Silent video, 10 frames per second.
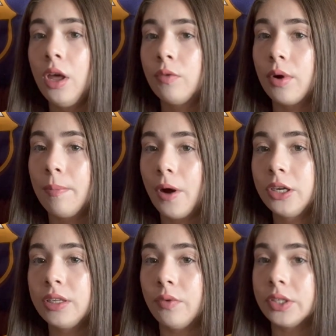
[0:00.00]
for
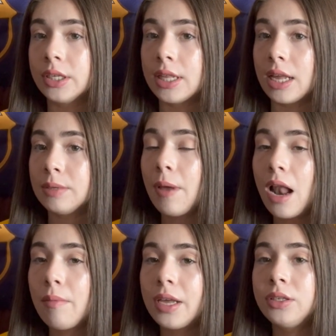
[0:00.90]
Barca versus Las
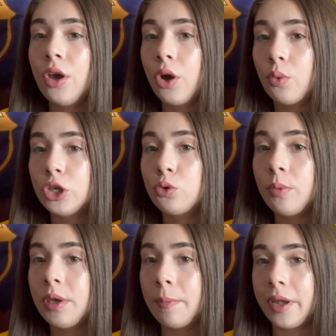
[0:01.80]
Palmas, which will
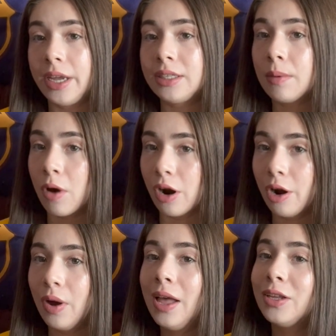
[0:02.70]
be played tomorrow.